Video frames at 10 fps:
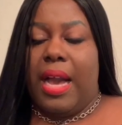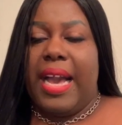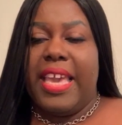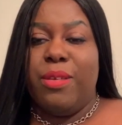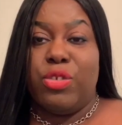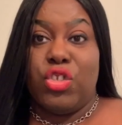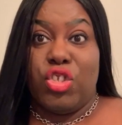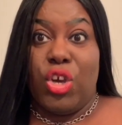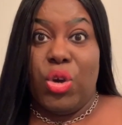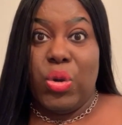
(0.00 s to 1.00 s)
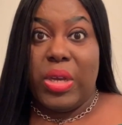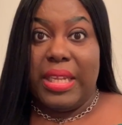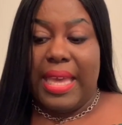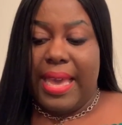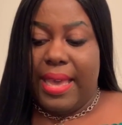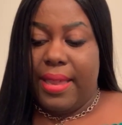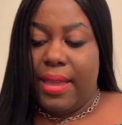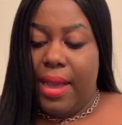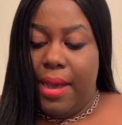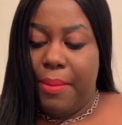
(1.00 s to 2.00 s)
I am so
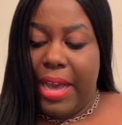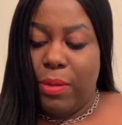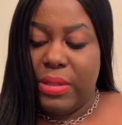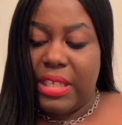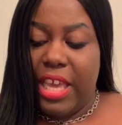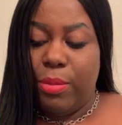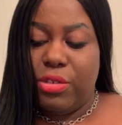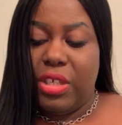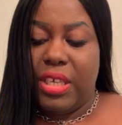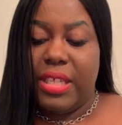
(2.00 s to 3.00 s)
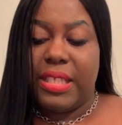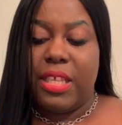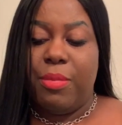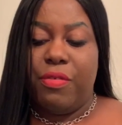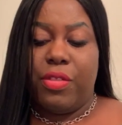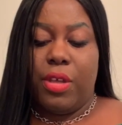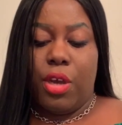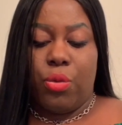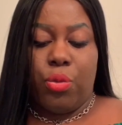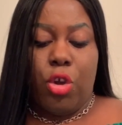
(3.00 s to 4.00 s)
glad I was able to get some of
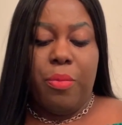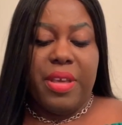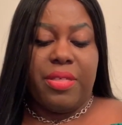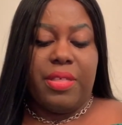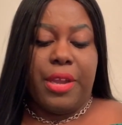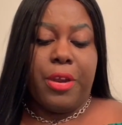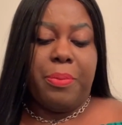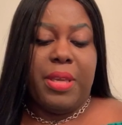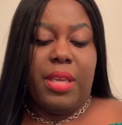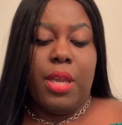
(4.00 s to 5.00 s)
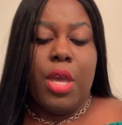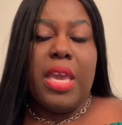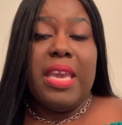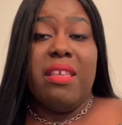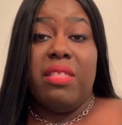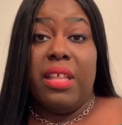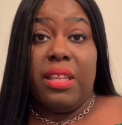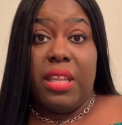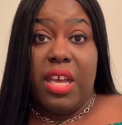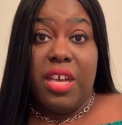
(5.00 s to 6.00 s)
the aromatherapy in the
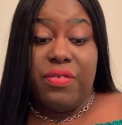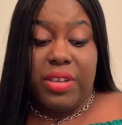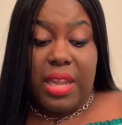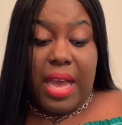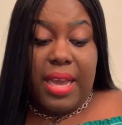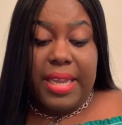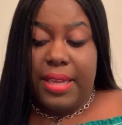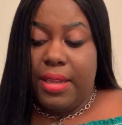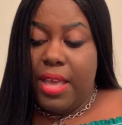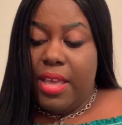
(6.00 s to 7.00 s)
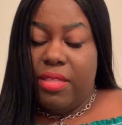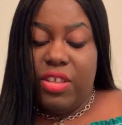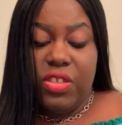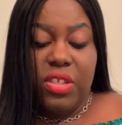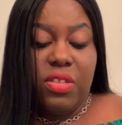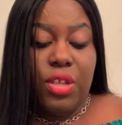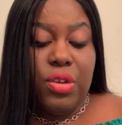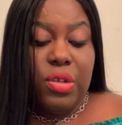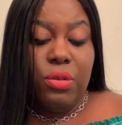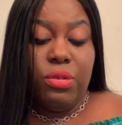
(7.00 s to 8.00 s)
Love line. This is the
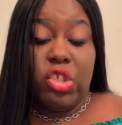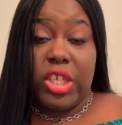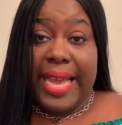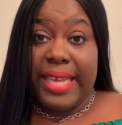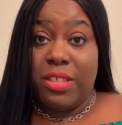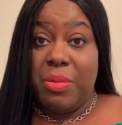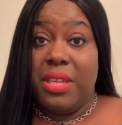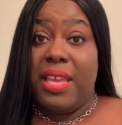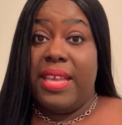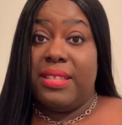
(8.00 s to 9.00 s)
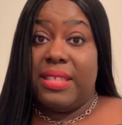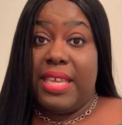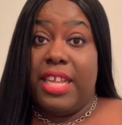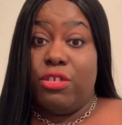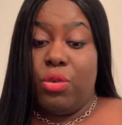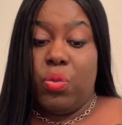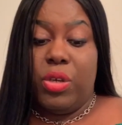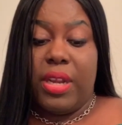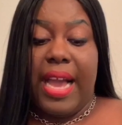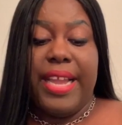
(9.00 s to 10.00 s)
new jasmine and sandalwood.